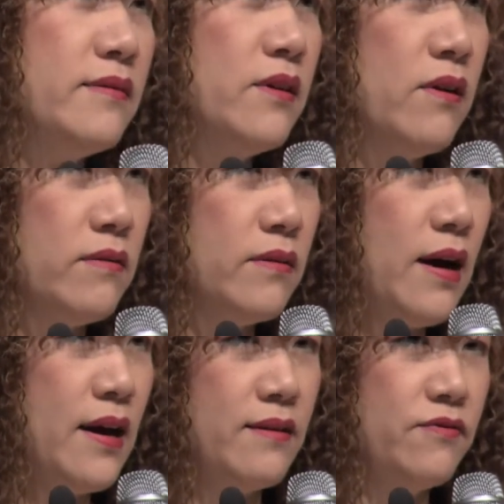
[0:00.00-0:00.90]
you know,
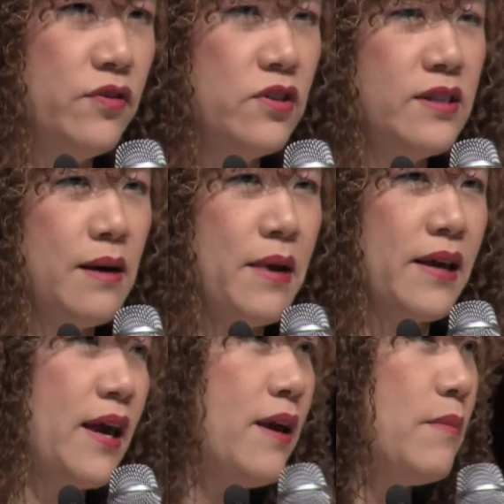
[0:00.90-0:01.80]
I first time I
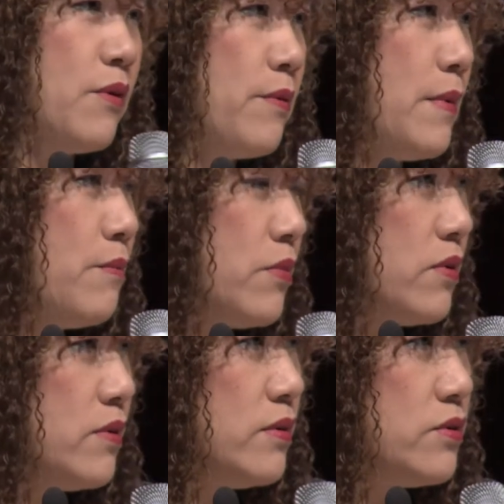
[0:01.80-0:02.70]
came, I remember,